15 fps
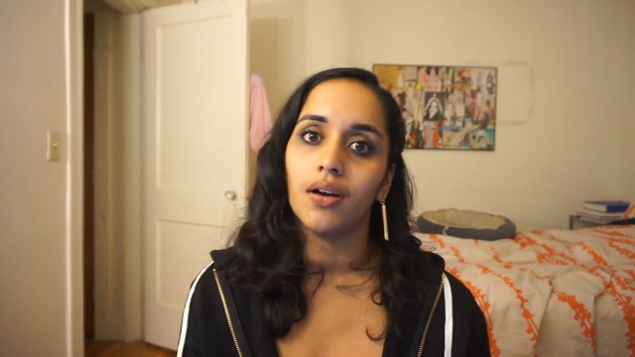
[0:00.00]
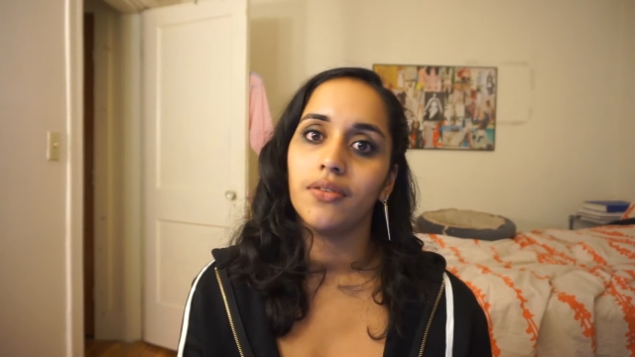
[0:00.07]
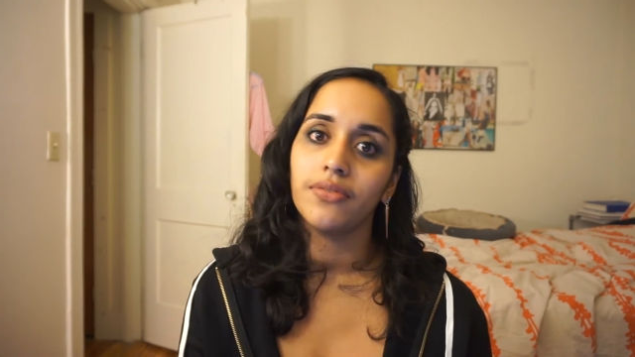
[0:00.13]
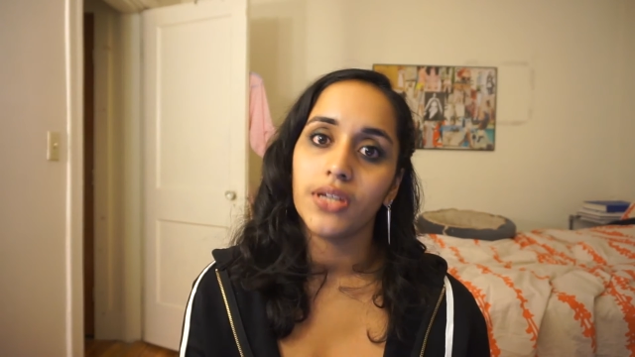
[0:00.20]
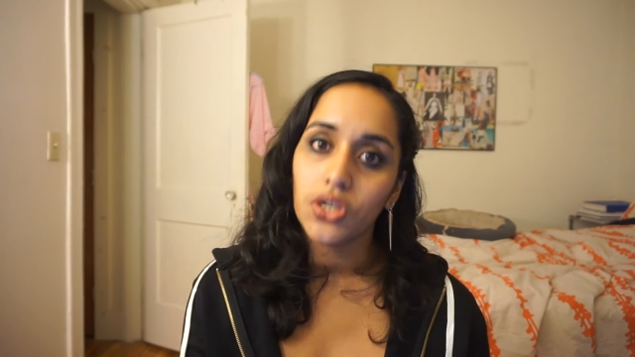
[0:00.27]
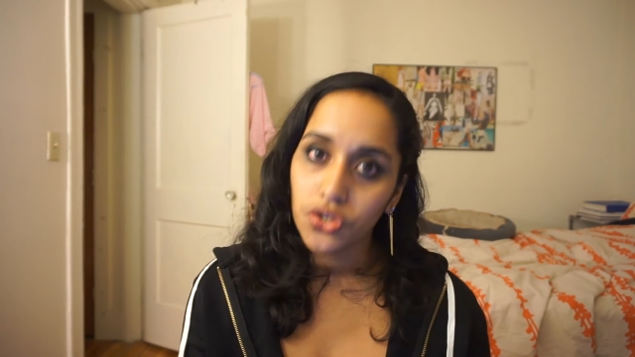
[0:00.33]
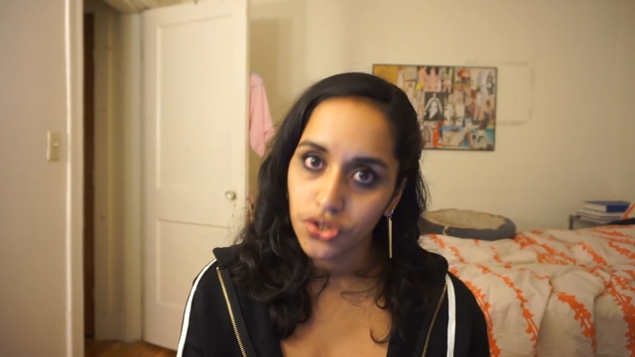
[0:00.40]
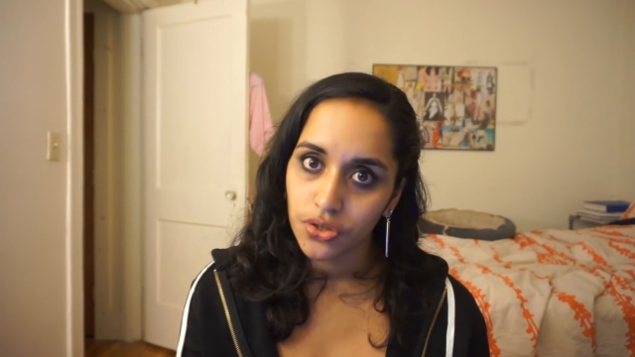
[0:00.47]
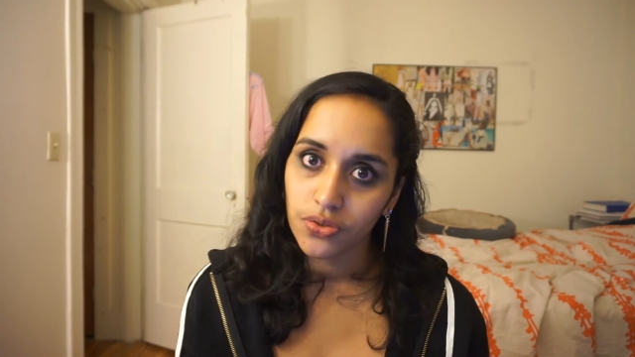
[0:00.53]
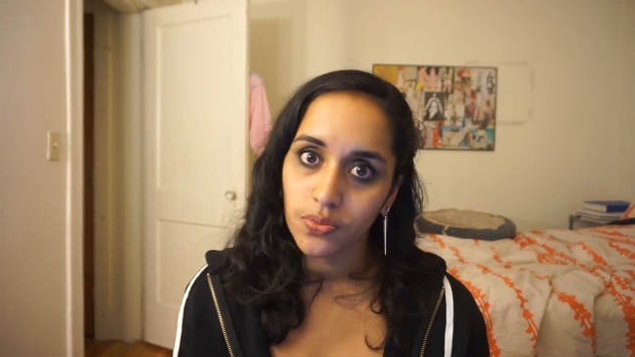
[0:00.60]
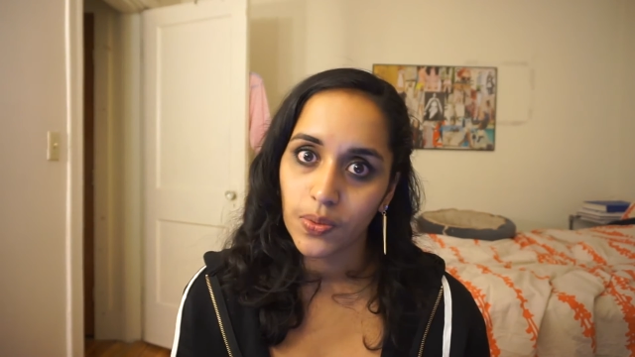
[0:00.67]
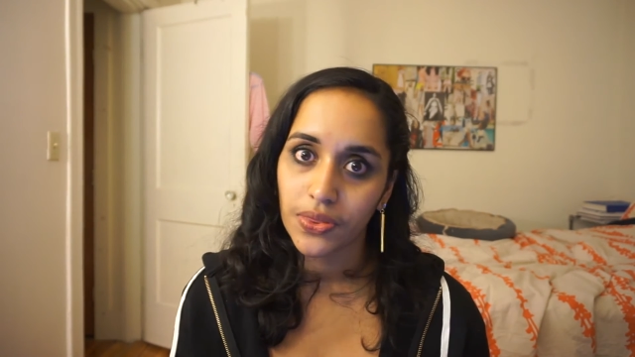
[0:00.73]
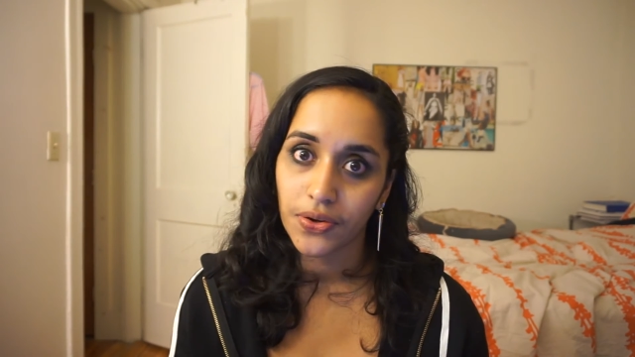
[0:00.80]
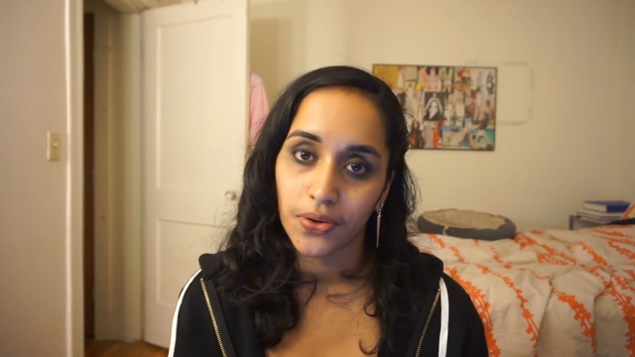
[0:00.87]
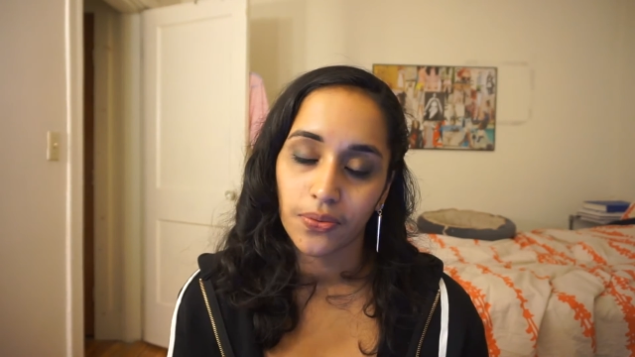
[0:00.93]
of issues
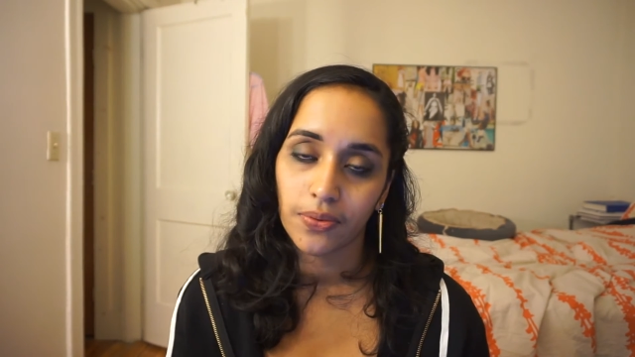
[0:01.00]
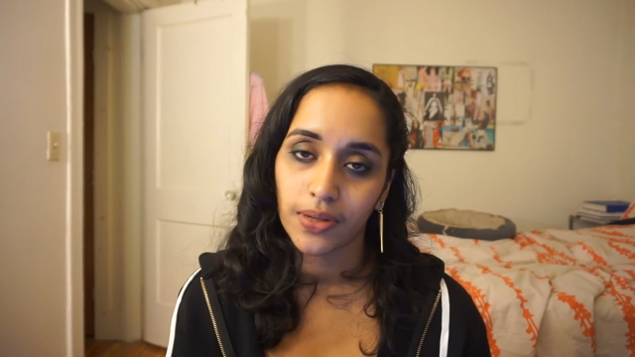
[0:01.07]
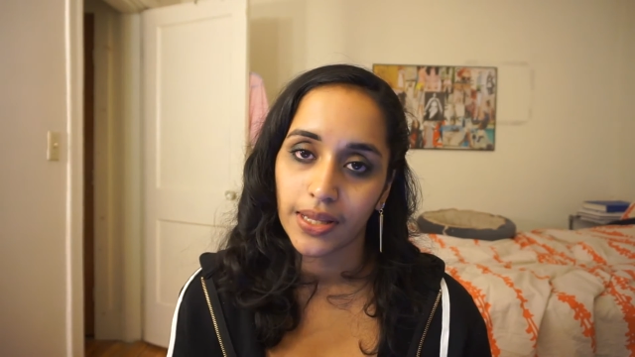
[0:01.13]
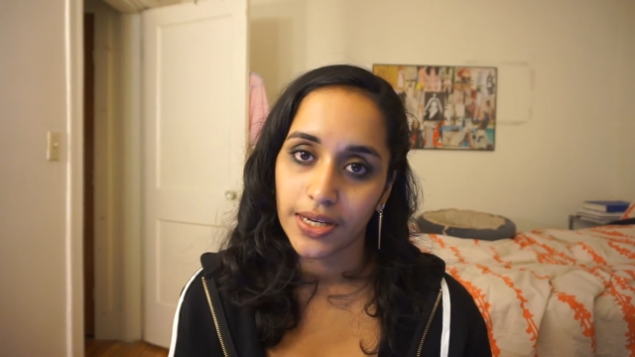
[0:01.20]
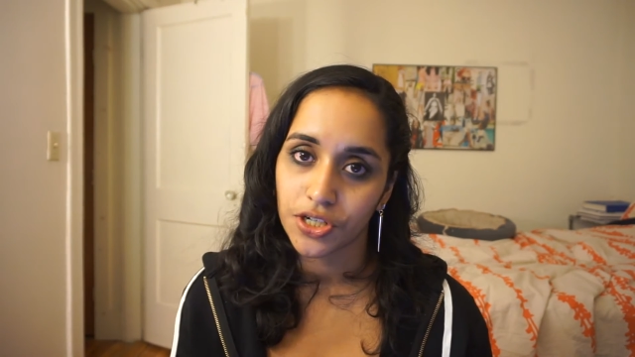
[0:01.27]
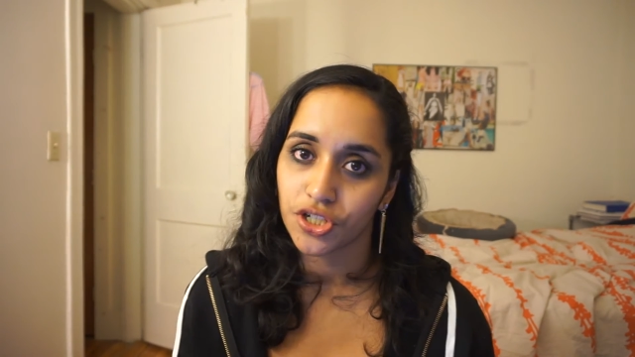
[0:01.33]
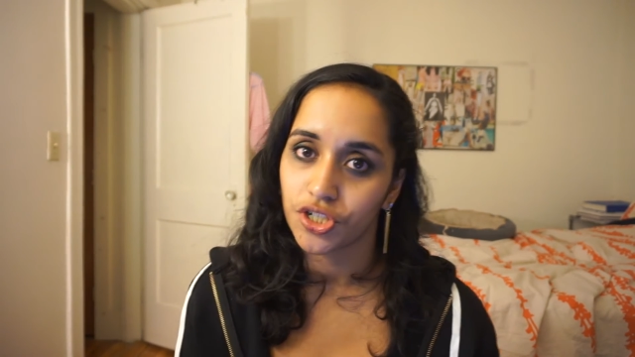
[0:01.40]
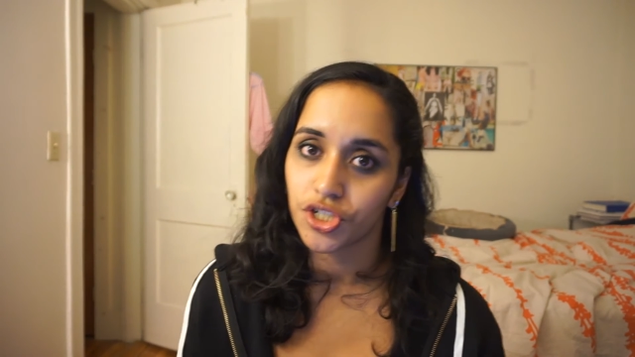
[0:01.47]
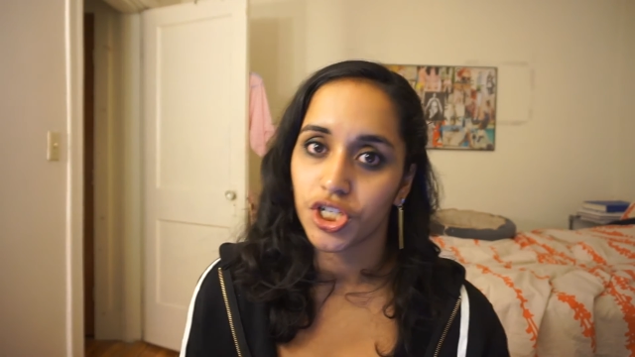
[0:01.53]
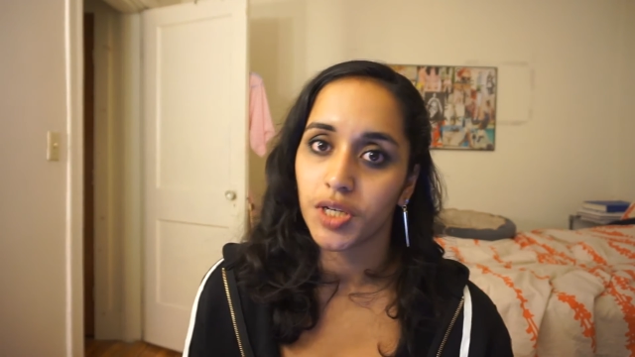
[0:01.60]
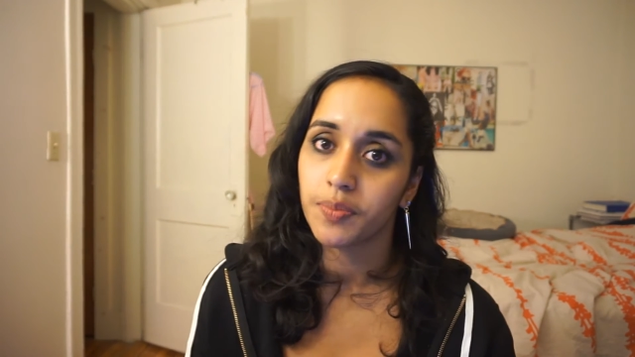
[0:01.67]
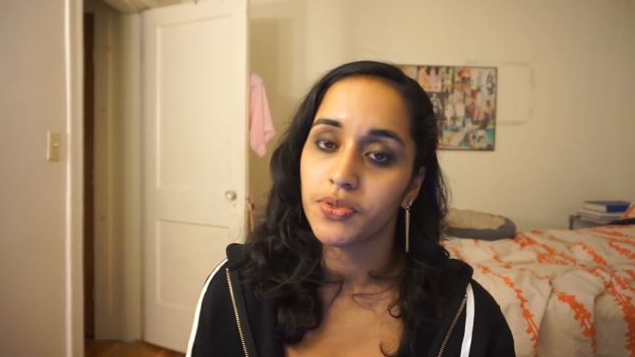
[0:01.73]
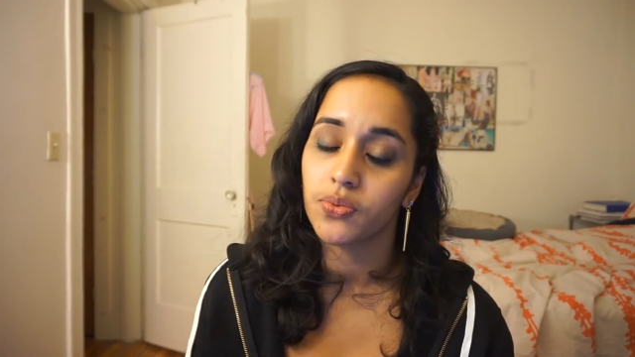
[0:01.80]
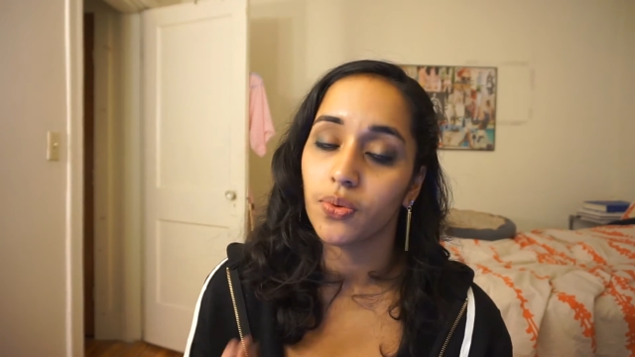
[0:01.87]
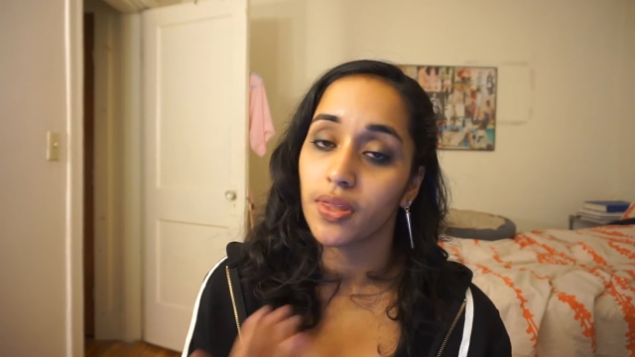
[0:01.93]
with her
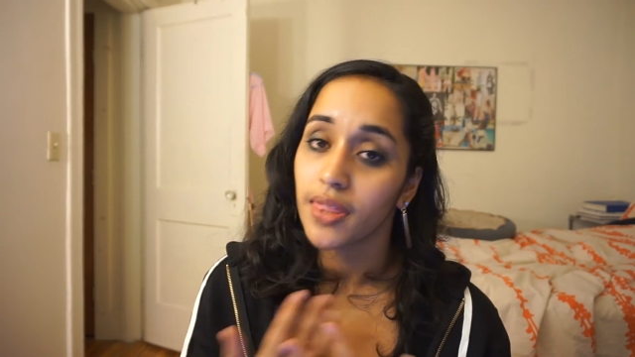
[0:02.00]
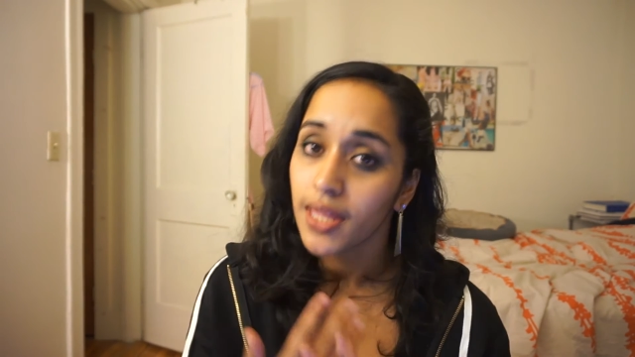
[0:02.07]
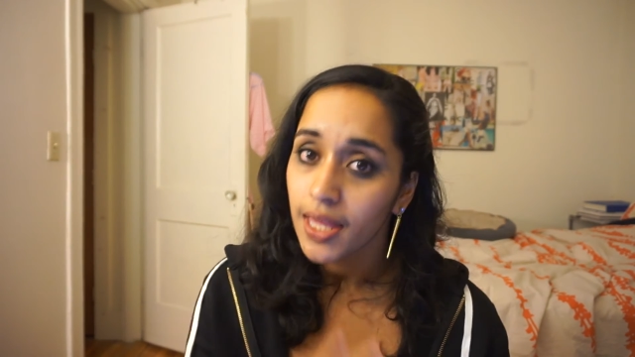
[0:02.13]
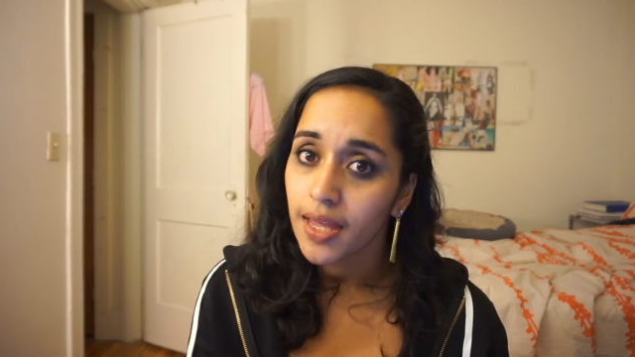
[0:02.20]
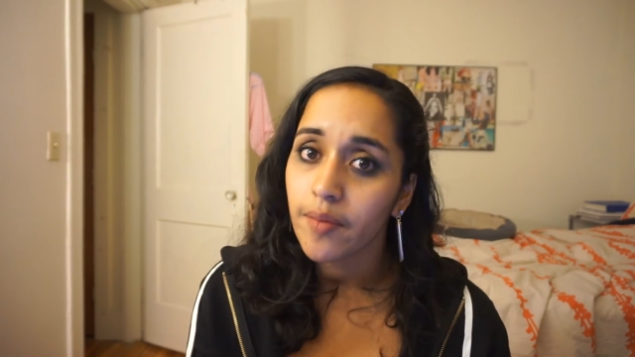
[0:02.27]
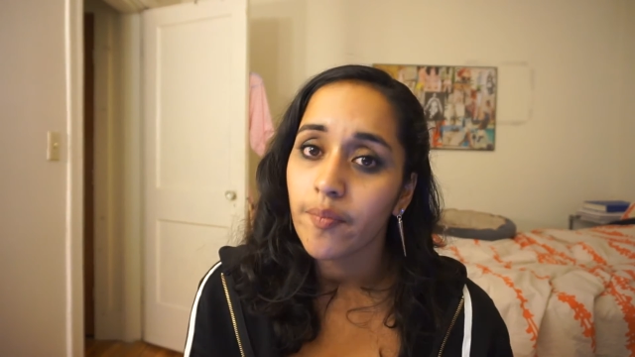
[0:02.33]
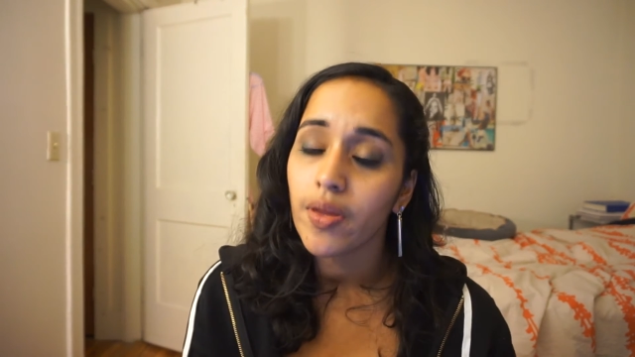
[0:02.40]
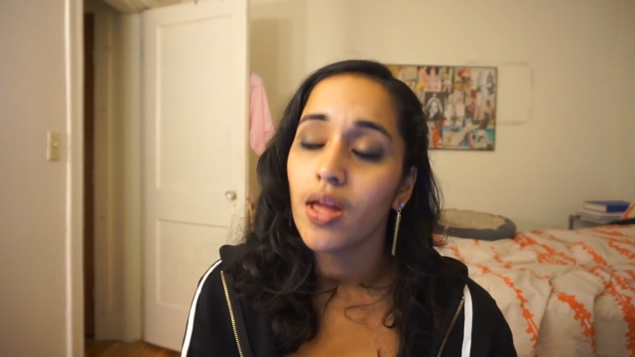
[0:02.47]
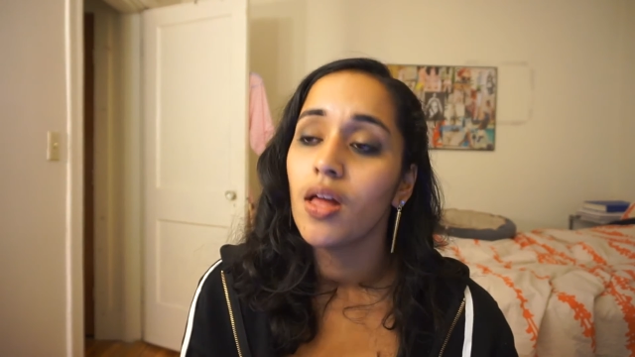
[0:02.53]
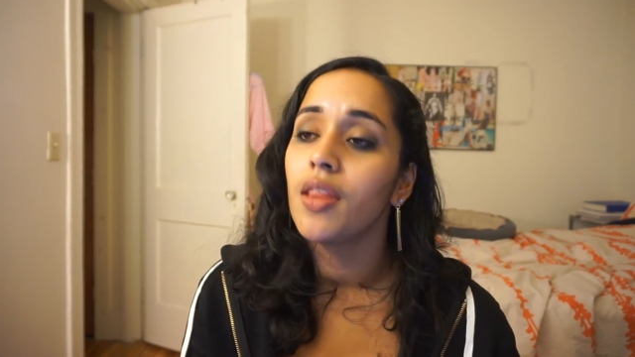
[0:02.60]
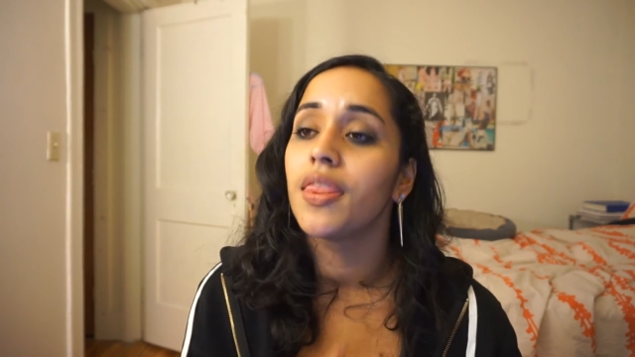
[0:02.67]
relationships with him